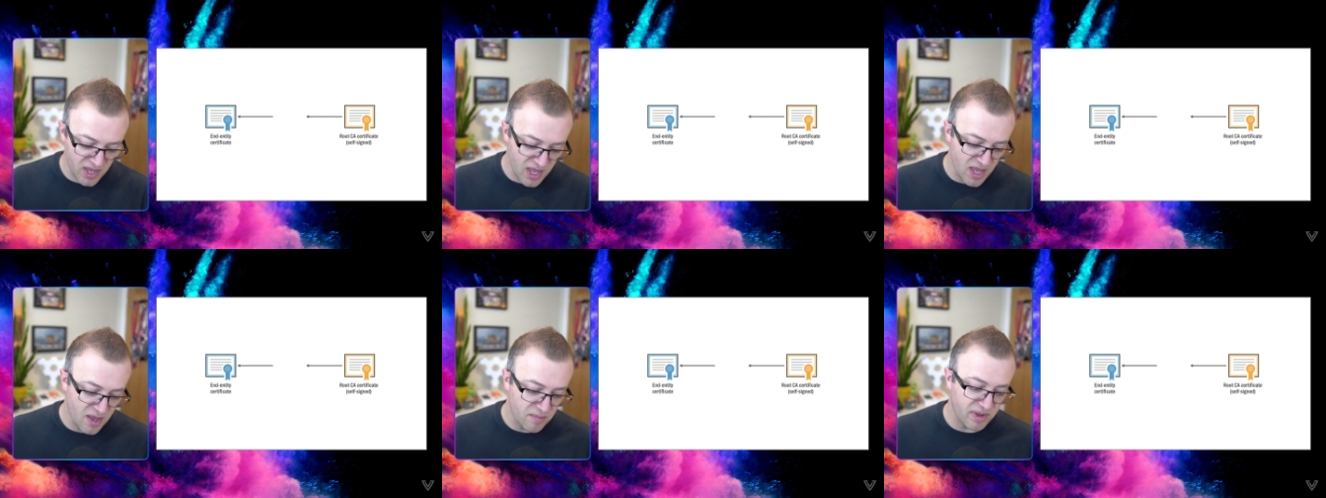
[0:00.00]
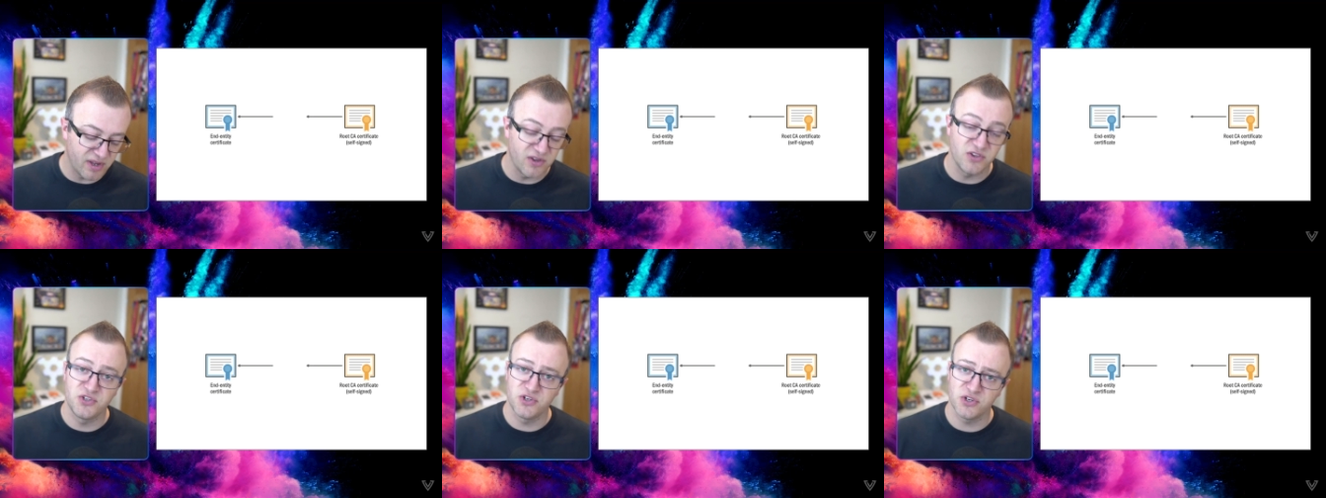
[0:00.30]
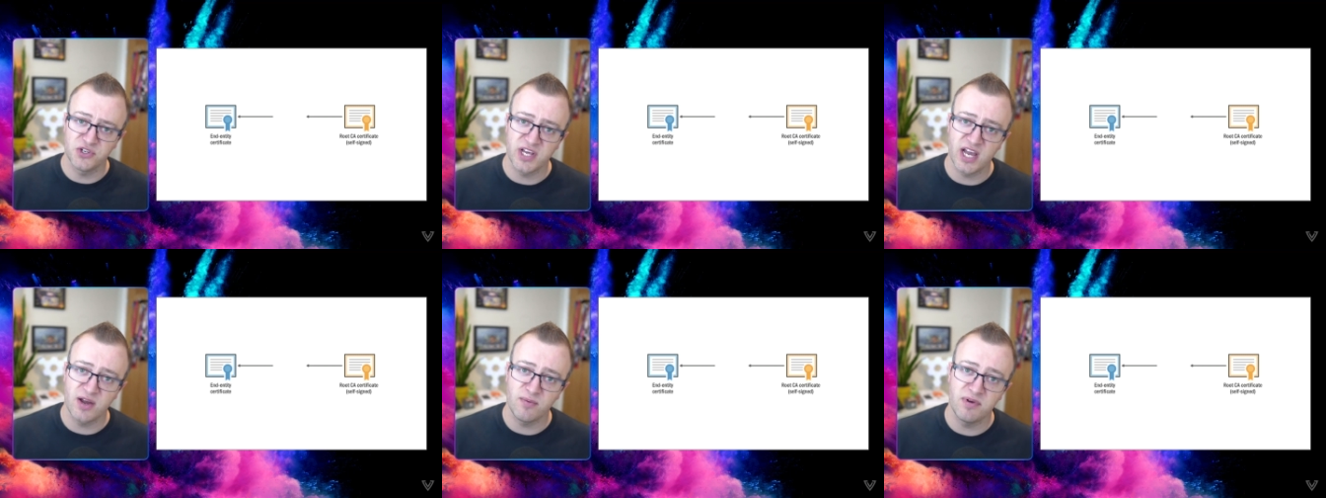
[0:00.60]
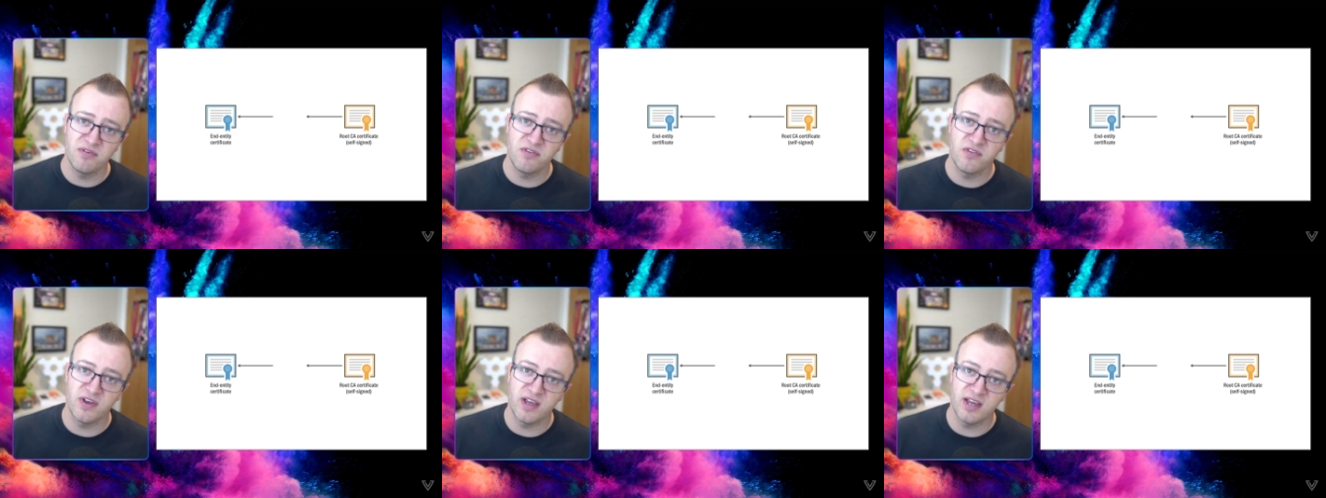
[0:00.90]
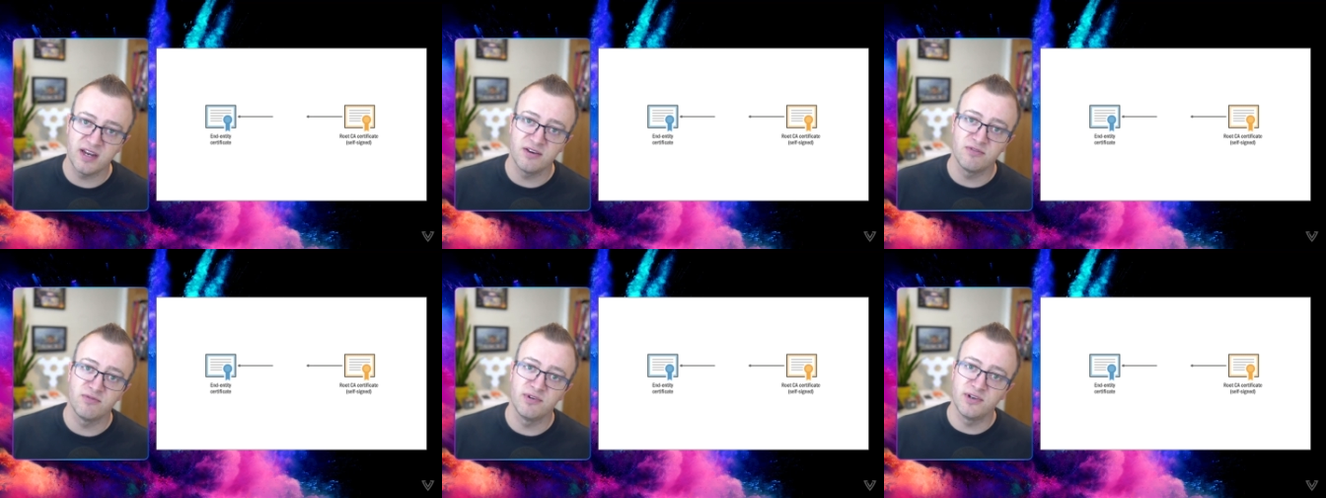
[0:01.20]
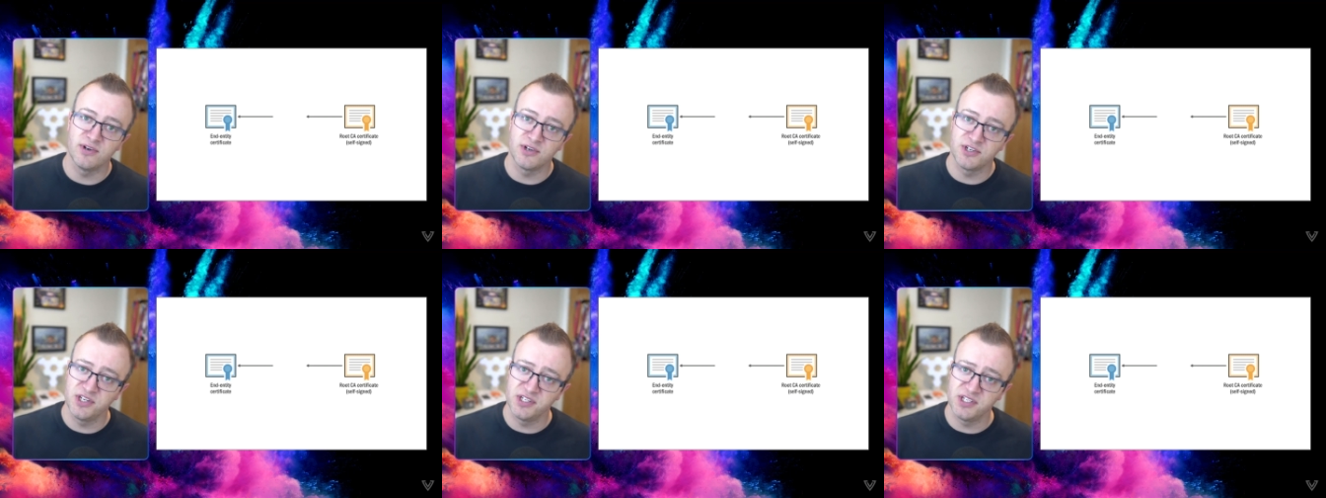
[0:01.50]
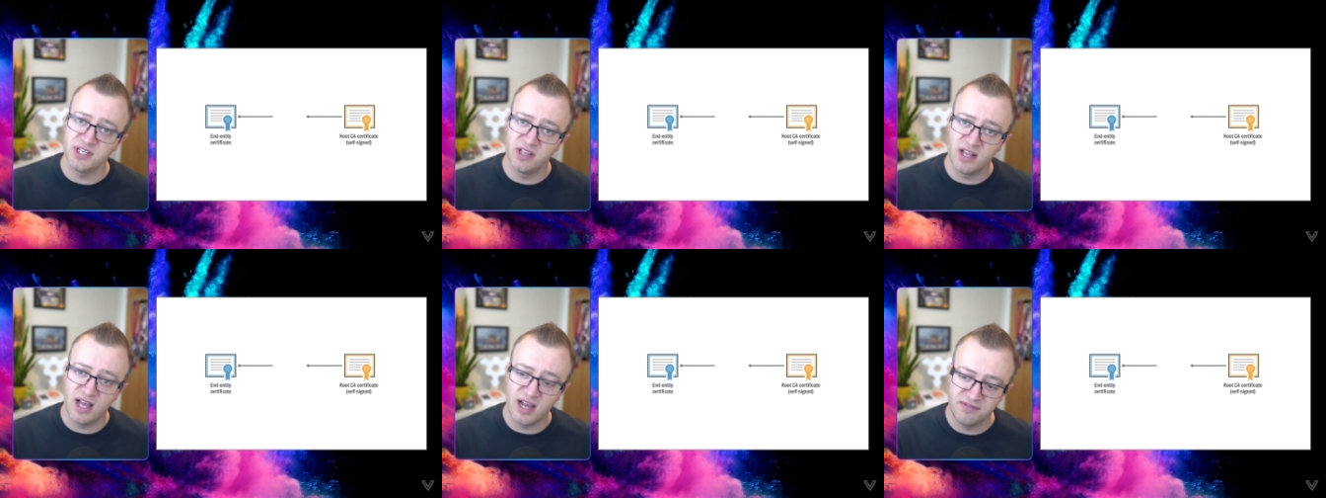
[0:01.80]
because just like we've seen reductions
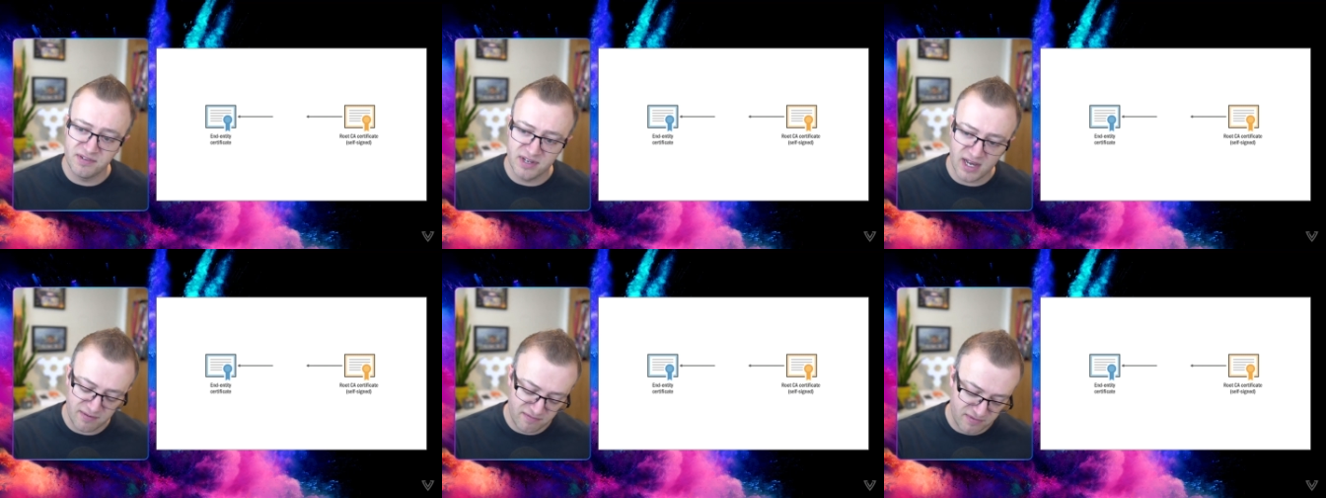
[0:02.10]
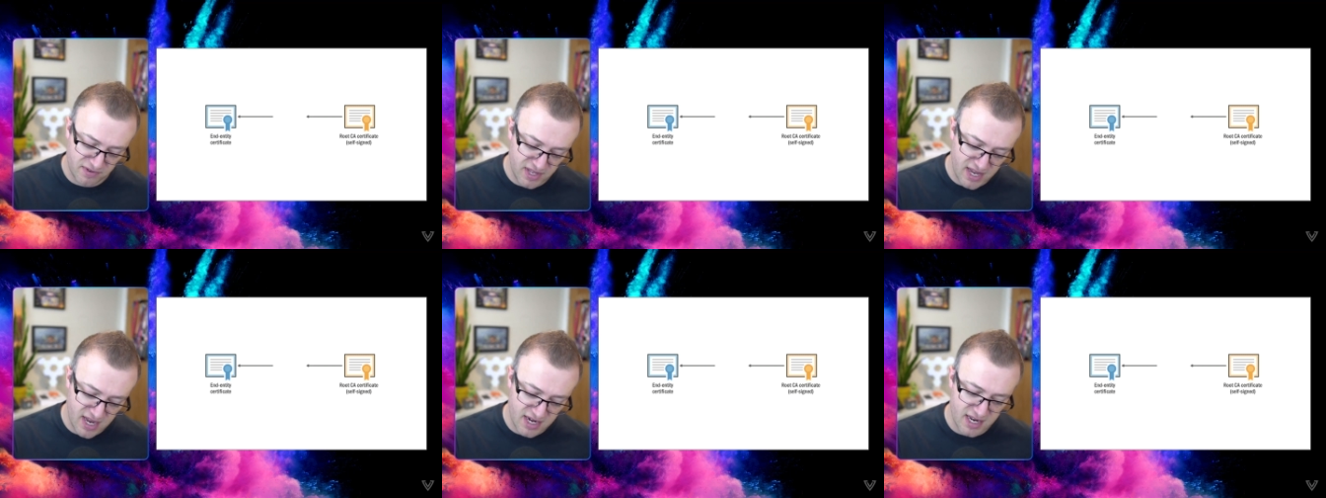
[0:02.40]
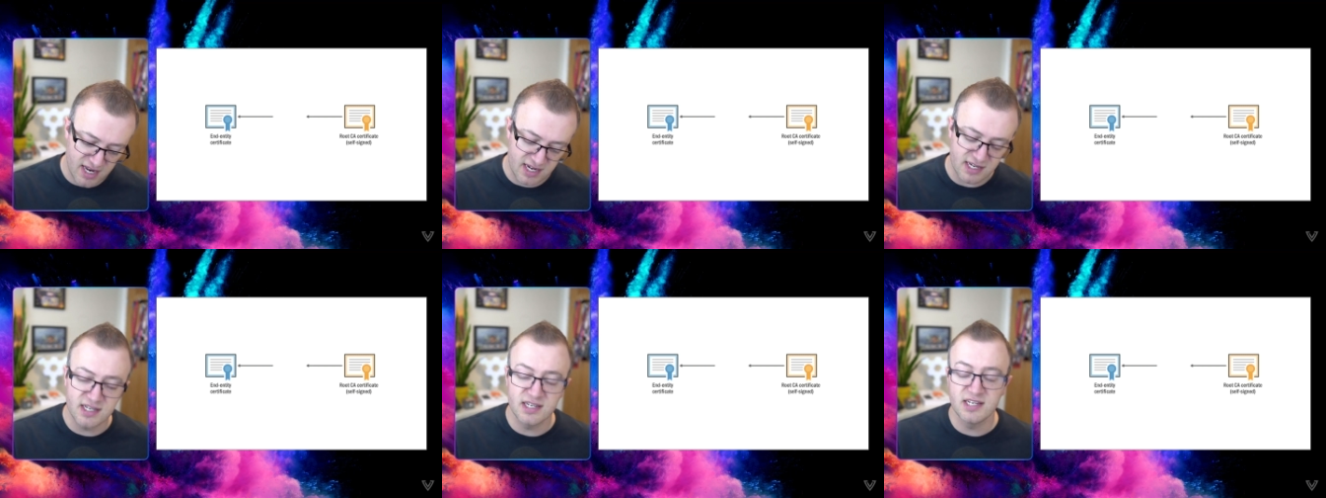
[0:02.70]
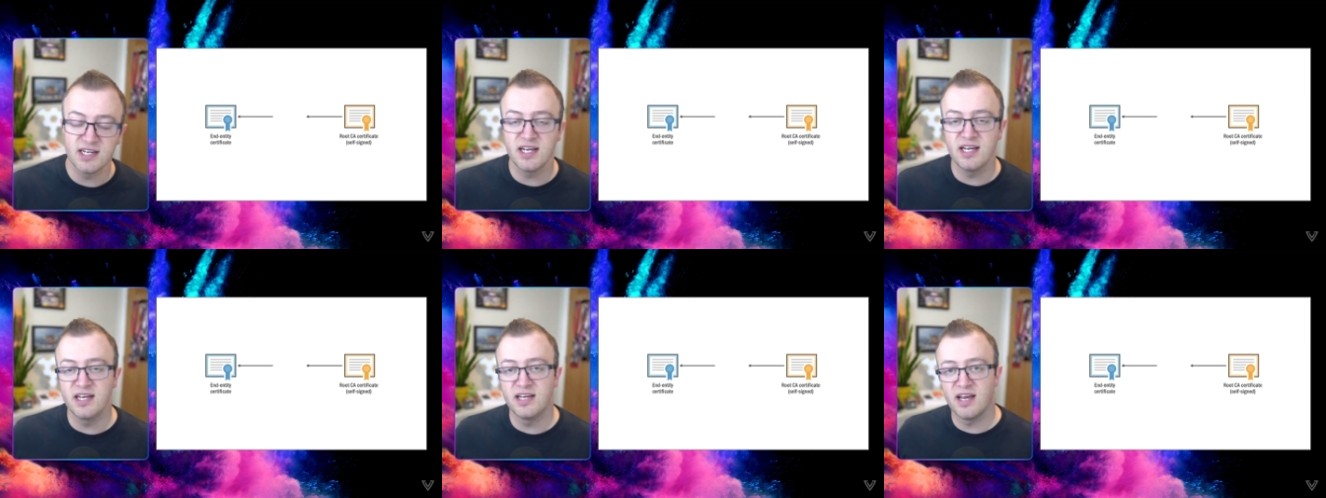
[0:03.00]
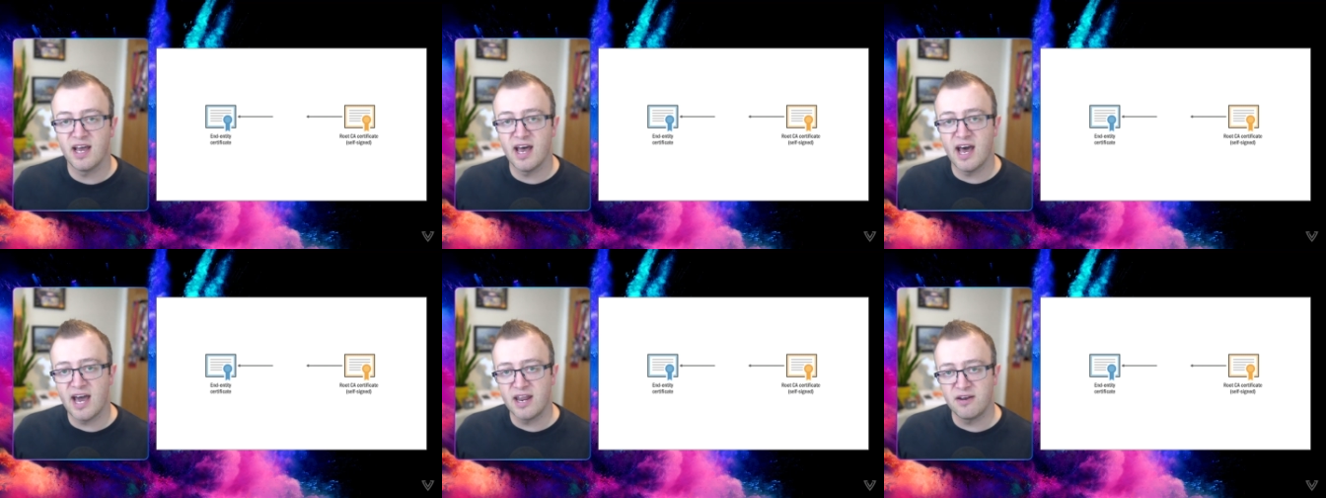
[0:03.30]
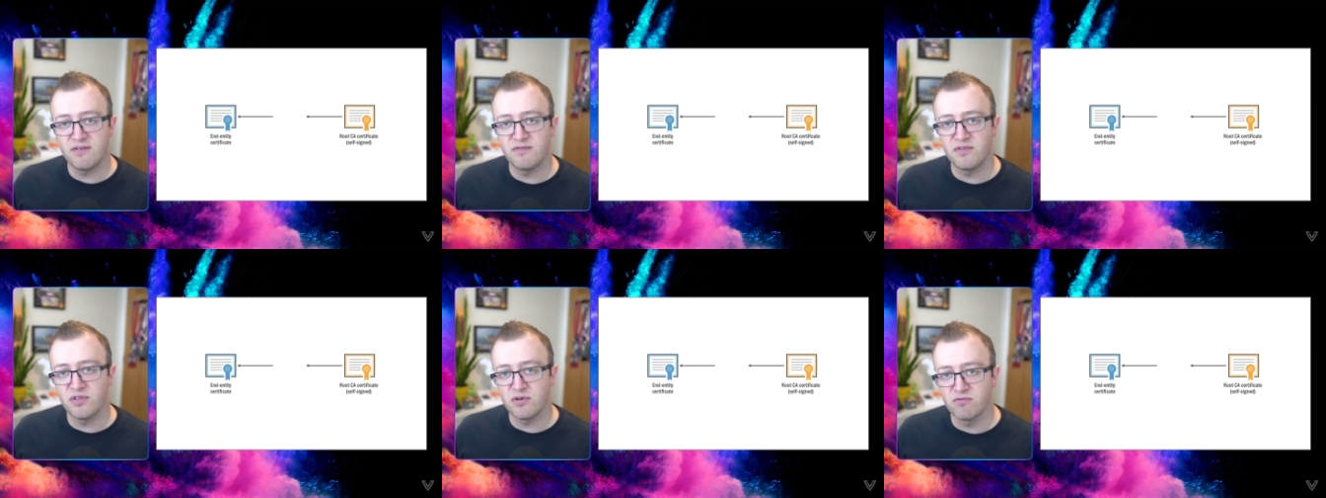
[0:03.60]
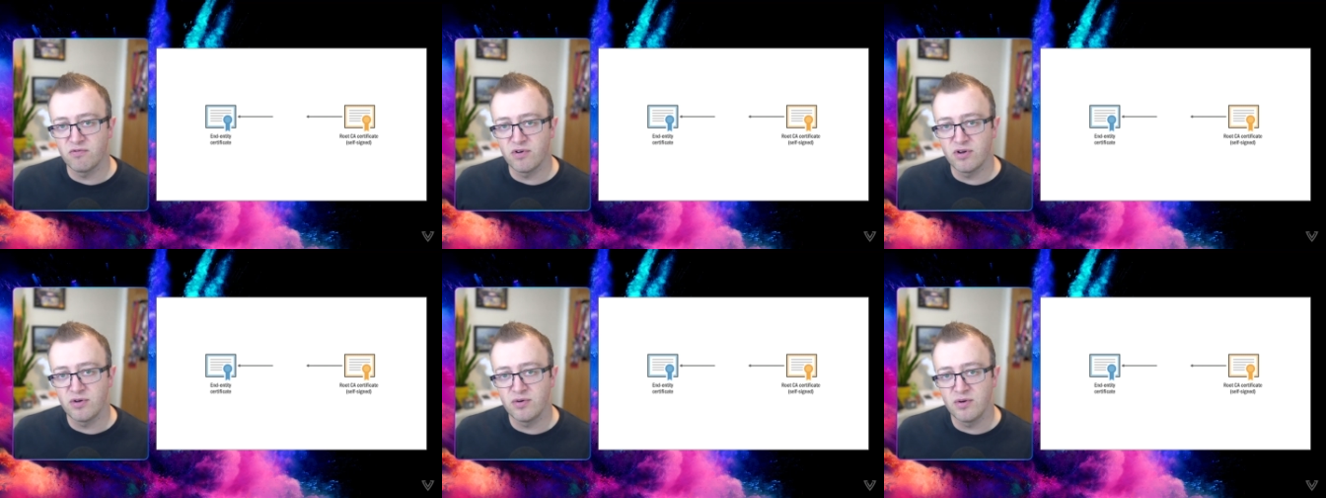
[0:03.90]
in lifetime for the end entity and for the
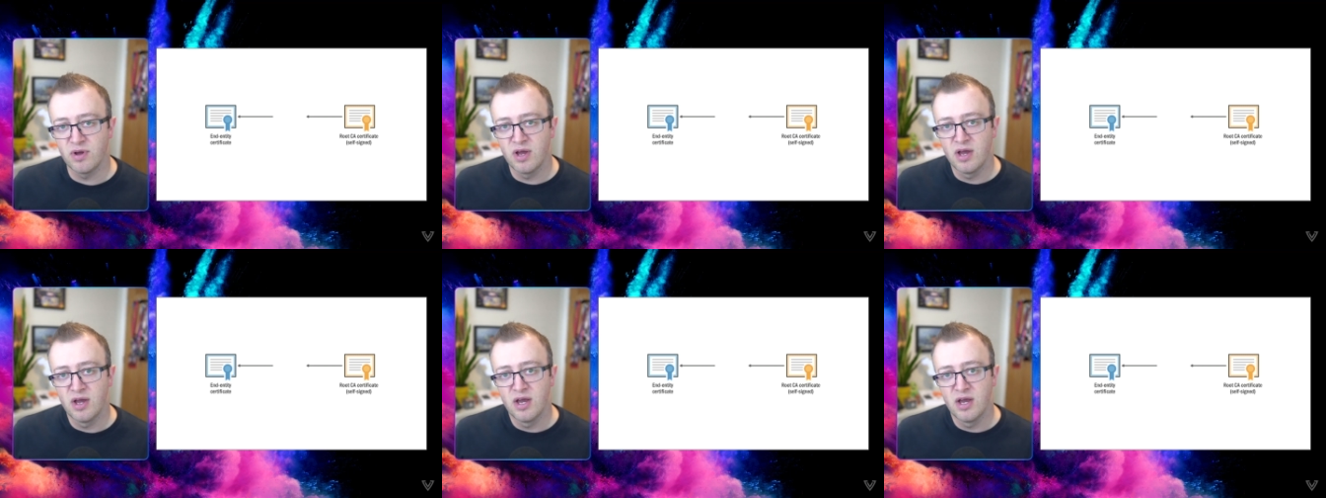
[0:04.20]
root,